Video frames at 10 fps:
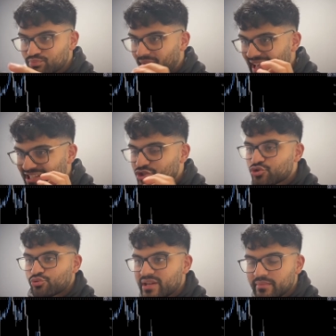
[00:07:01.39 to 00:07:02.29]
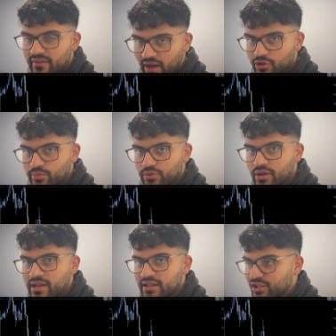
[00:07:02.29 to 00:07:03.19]
extremely valuable.
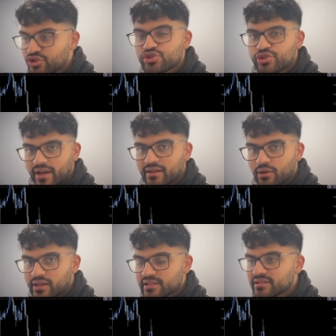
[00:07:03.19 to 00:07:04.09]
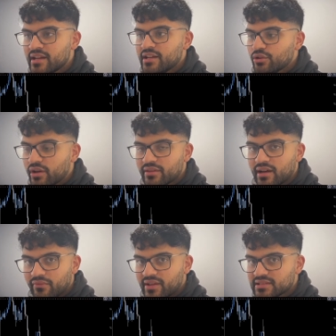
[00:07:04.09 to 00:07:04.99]
Like, just check it out at least. Look at the kind
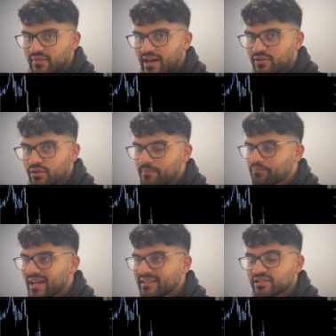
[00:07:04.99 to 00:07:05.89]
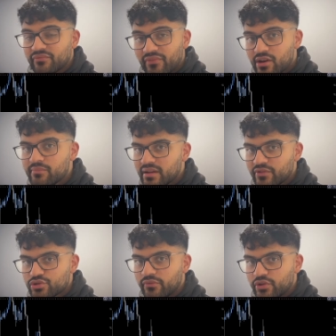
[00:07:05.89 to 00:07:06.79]
of things I've added on it. I think it's very
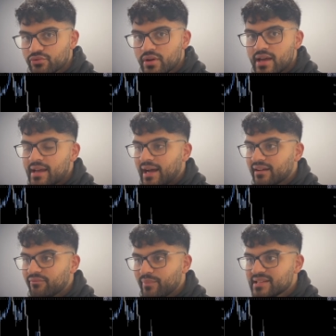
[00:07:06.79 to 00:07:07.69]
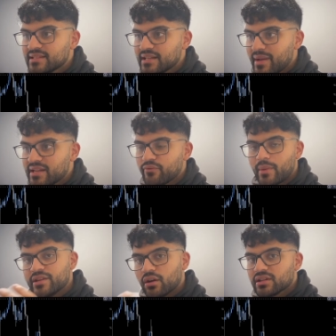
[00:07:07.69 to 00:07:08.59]
beneficial for you, and I've basically made it for my
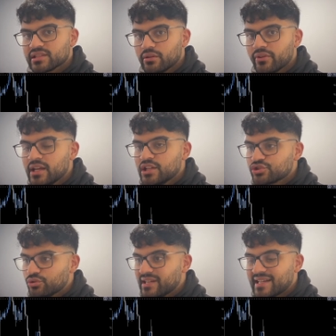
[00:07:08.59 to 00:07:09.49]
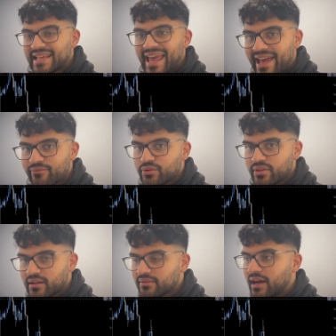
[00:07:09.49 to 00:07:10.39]
younger self. So it has
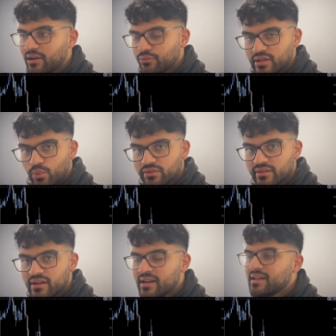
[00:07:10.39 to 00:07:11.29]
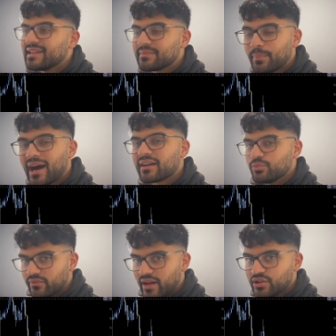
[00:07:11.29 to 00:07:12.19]
everything that I really wanted, and it's packed
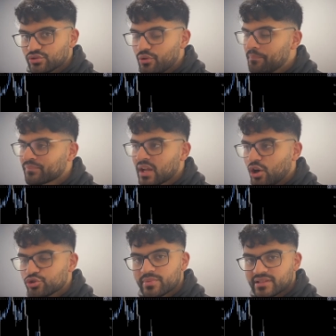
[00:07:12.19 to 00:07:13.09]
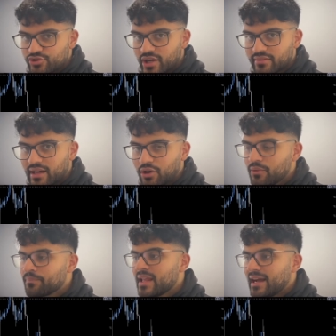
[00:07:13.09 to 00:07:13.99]
with value. So 100% check that out,
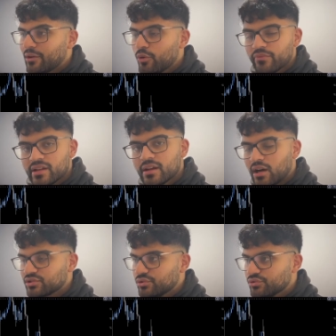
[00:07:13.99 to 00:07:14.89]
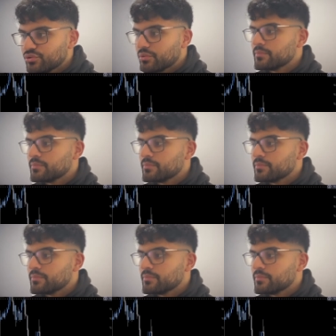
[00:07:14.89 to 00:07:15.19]
and hopefully I'll see you soon.